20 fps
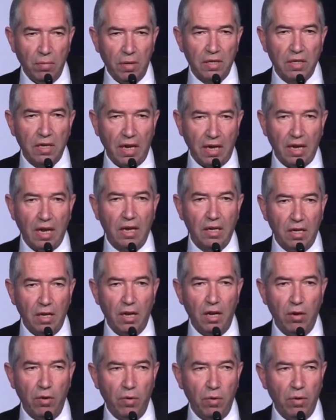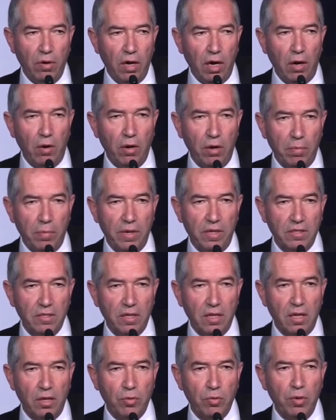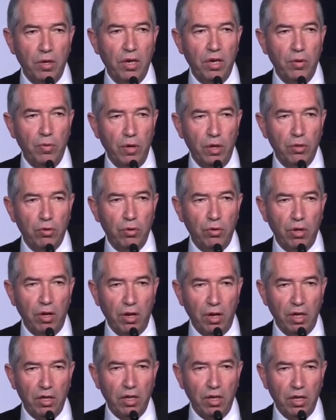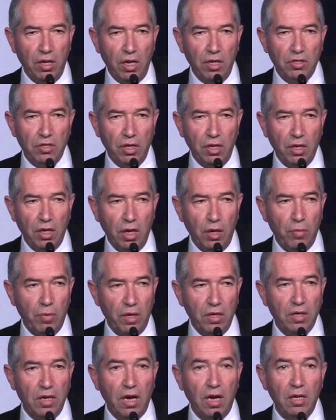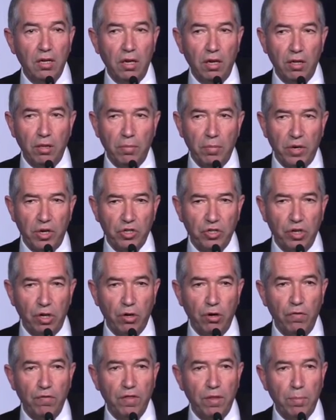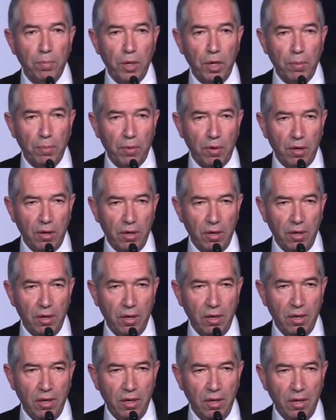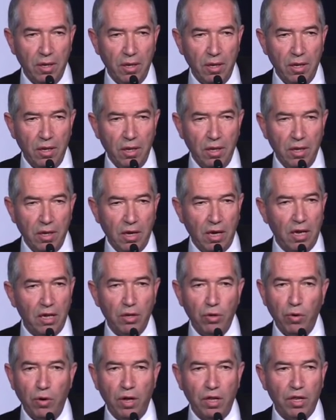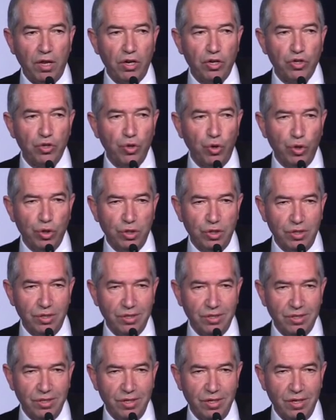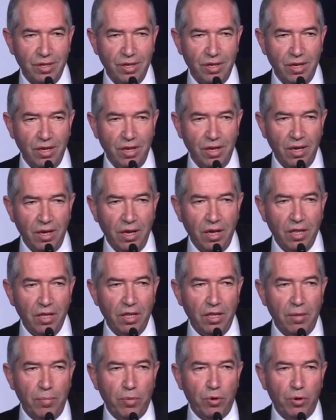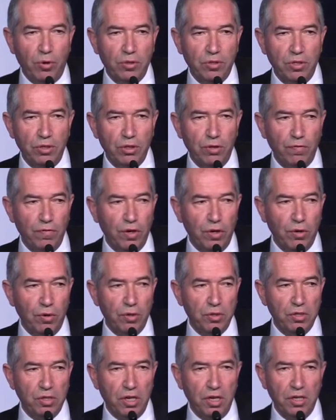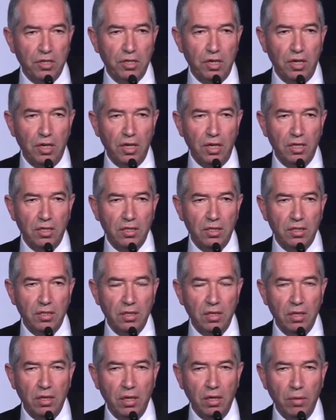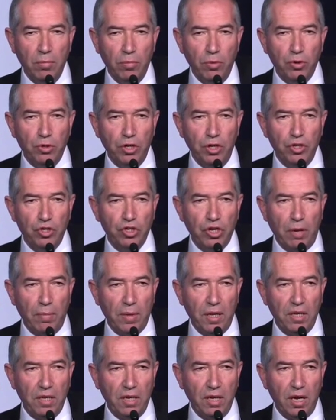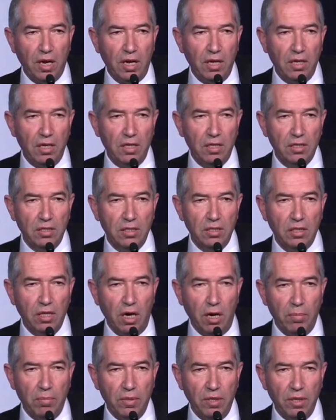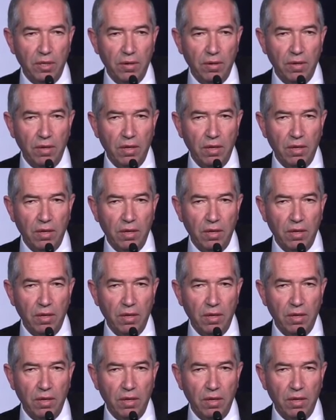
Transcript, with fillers: But I can tell you, our president, when he went to the United Nations, he went under the pressure of the people. He had no other choices. The process of negotiation is put in jeopardy and is stopped.